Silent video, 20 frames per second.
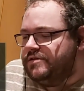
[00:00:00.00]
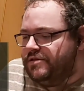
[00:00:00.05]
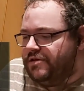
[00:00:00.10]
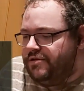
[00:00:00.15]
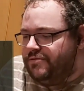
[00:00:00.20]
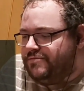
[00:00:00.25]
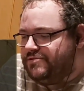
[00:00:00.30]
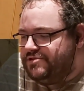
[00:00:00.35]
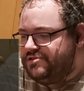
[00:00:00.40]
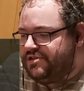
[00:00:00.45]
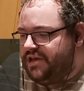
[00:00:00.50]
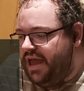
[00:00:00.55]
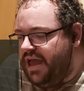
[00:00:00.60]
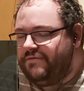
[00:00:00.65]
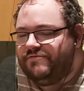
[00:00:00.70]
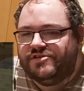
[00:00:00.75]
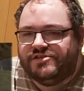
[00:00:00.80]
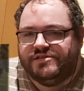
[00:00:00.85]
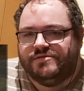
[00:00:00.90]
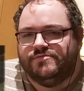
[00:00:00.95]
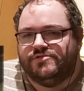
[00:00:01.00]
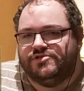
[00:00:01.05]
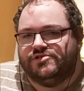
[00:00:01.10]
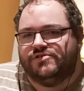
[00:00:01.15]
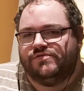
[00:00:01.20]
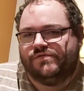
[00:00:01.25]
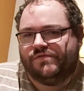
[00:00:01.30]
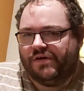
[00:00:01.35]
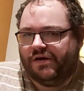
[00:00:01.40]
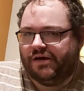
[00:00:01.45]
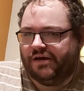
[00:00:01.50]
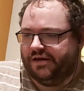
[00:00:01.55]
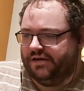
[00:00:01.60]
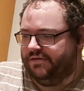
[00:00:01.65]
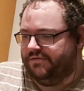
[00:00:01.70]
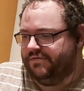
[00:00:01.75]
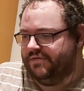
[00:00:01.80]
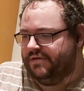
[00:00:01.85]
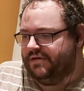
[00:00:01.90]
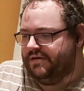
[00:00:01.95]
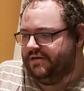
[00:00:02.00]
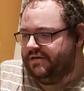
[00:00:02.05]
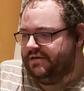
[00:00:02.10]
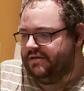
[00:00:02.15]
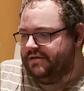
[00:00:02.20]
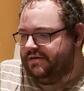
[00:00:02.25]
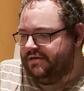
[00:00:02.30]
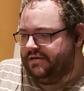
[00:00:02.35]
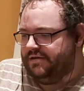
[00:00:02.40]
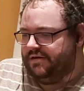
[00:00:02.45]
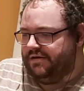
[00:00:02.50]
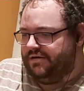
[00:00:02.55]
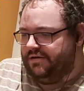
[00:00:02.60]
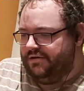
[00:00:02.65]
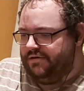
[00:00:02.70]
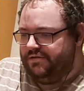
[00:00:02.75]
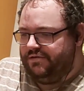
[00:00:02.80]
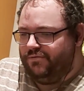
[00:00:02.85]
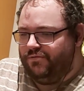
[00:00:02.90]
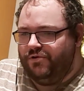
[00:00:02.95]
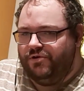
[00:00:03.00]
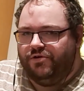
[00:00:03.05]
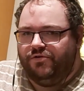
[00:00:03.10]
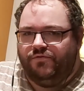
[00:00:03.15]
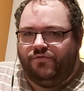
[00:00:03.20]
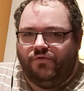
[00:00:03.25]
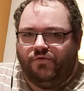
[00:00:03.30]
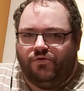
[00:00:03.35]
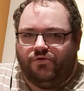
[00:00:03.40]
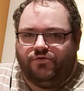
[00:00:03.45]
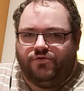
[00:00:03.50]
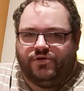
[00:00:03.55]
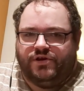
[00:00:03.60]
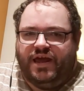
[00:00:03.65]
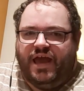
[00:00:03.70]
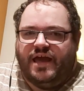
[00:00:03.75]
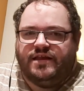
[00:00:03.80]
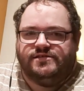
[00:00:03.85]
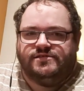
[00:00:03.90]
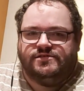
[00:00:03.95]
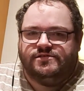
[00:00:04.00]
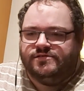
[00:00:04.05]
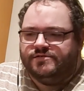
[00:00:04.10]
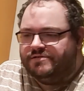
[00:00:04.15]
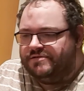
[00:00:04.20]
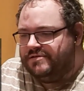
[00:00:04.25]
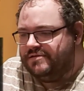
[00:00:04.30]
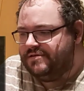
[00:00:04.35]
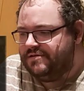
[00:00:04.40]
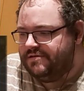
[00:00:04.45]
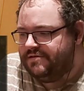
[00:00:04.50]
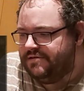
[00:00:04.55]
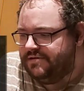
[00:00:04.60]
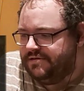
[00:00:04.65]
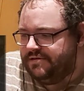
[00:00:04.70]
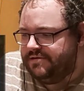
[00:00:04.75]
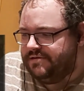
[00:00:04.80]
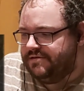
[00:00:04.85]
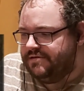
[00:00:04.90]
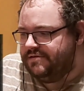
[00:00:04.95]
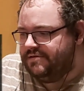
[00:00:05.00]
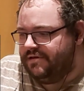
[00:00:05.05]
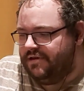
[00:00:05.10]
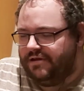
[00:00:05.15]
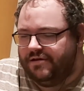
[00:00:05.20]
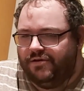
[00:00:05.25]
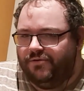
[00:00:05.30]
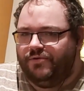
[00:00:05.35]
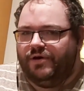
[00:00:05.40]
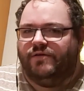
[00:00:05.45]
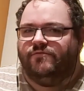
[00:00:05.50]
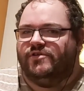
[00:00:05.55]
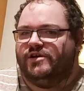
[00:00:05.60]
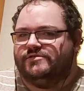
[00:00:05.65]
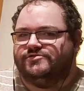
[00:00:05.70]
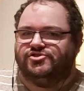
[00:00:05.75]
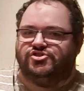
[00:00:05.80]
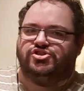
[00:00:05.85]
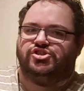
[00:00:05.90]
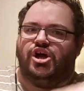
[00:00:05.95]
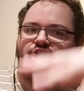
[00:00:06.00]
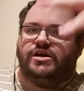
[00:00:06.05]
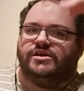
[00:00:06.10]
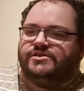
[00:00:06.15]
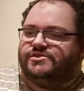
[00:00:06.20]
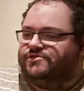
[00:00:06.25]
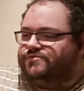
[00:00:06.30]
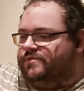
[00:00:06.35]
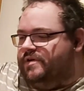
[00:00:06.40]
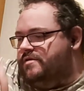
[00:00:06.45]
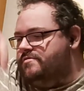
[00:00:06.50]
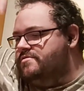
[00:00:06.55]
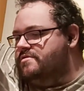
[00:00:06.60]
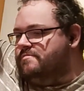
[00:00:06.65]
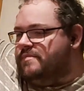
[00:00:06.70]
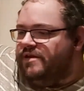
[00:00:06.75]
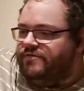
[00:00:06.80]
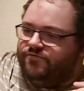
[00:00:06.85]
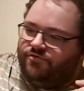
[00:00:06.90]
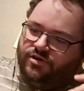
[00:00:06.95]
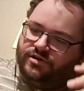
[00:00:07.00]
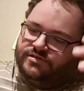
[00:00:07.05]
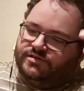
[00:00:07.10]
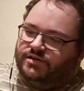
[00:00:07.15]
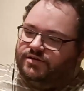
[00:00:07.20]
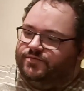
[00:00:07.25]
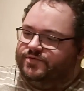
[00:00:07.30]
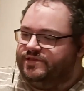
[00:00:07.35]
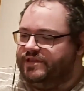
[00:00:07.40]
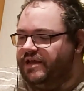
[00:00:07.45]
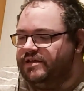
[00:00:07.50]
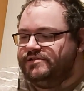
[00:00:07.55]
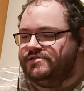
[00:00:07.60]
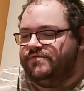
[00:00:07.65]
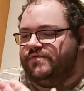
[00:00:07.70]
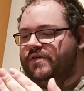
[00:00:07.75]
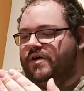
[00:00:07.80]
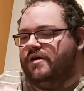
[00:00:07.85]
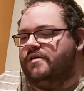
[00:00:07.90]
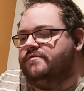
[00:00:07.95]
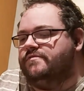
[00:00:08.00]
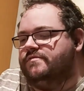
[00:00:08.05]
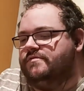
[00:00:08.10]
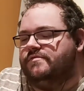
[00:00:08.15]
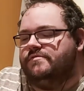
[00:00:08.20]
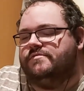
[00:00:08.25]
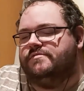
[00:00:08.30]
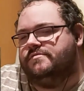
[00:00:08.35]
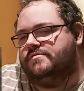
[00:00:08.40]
the only ones that ever seem to survive are the 104 cadets. Like, no, everyone else dies around them left, right and centre, but they survive.